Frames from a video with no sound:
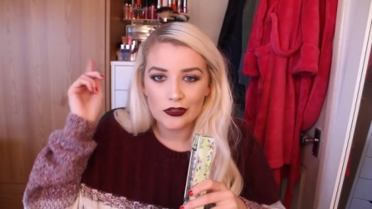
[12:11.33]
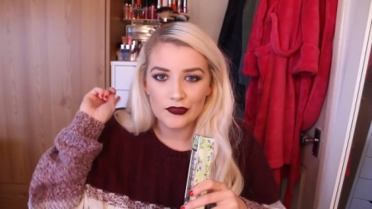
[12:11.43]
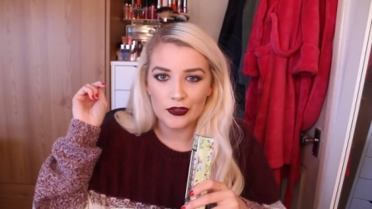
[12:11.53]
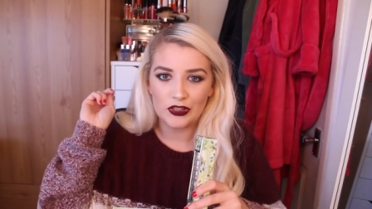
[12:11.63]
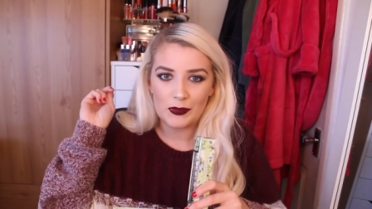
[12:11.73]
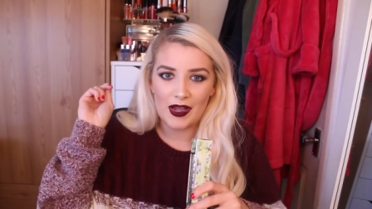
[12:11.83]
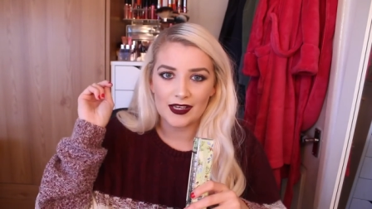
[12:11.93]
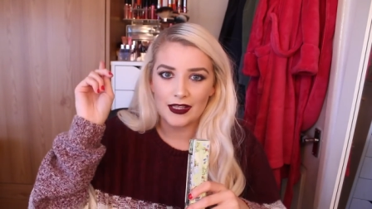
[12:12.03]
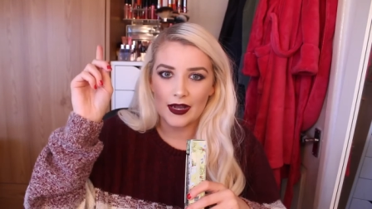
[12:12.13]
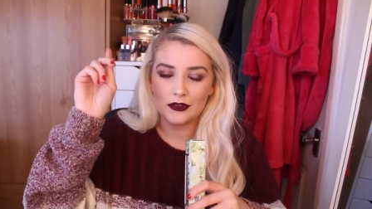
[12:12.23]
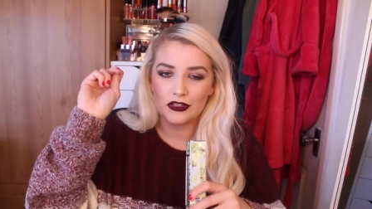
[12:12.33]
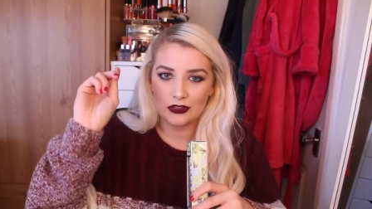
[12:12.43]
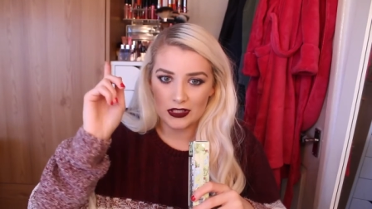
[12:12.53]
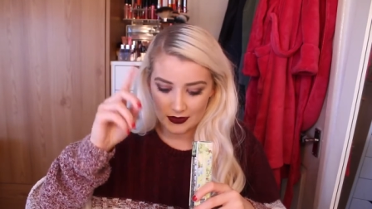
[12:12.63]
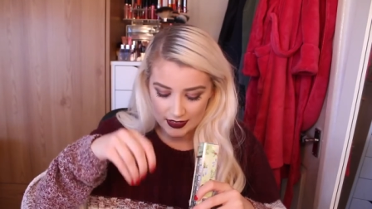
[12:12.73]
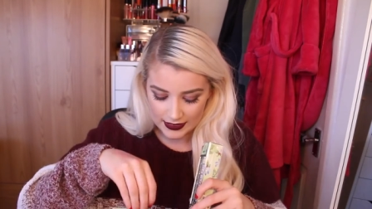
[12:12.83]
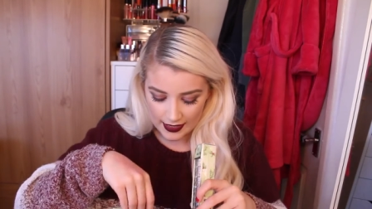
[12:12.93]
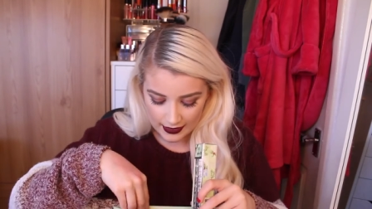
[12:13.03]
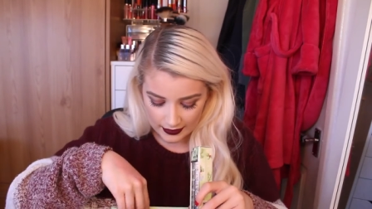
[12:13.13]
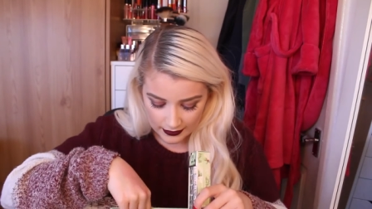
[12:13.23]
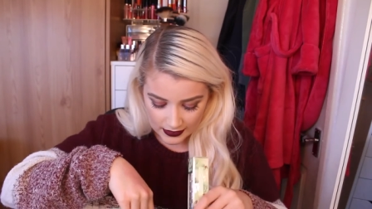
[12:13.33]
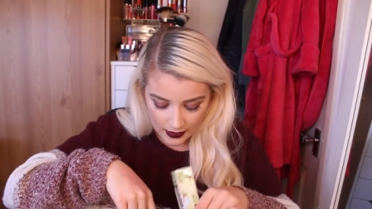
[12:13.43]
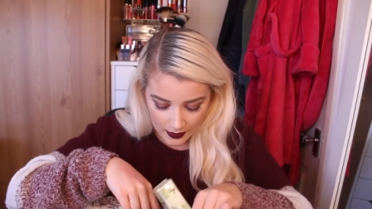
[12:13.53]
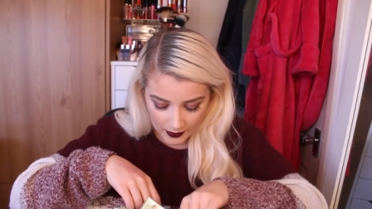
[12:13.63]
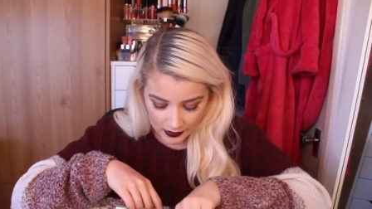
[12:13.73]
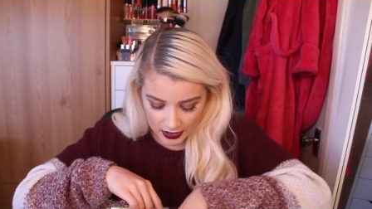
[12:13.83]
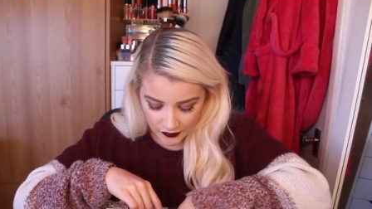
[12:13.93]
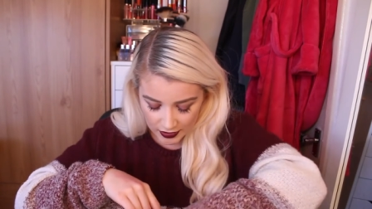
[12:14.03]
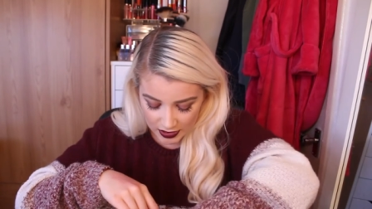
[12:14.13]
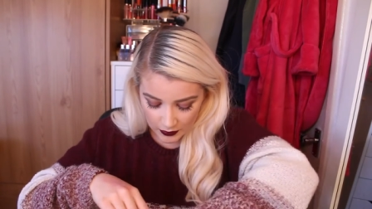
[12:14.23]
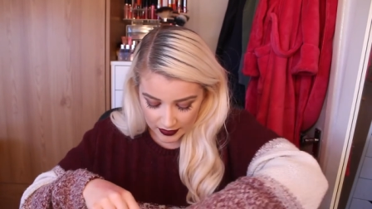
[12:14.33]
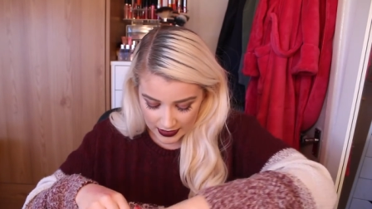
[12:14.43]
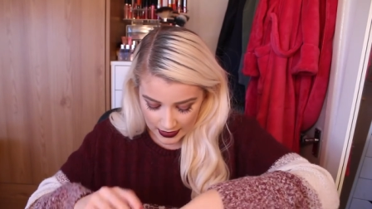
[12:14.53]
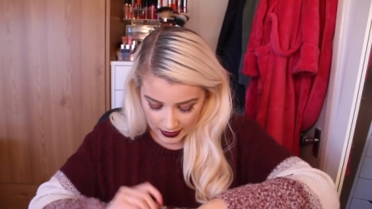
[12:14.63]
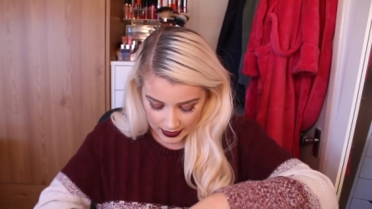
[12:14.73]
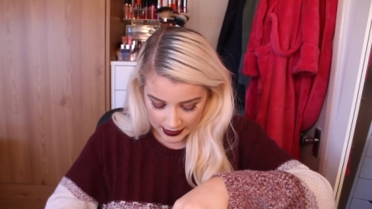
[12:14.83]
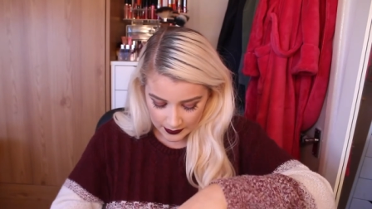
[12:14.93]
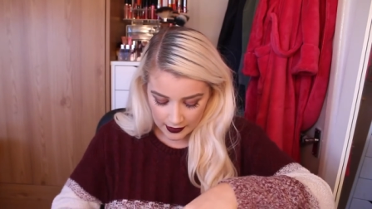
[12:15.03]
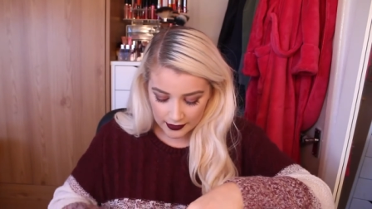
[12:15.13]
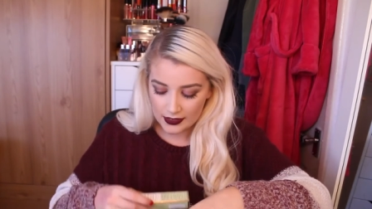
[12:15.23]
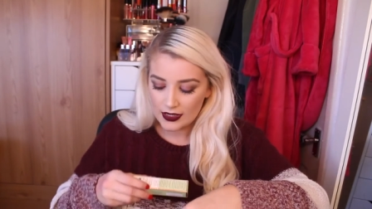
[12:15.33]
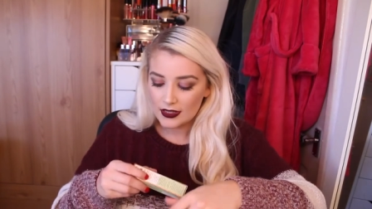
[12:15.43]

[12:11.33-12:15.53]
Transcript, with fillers: another goodie bag that I'll show you in a second. I'll just finish what's in this one.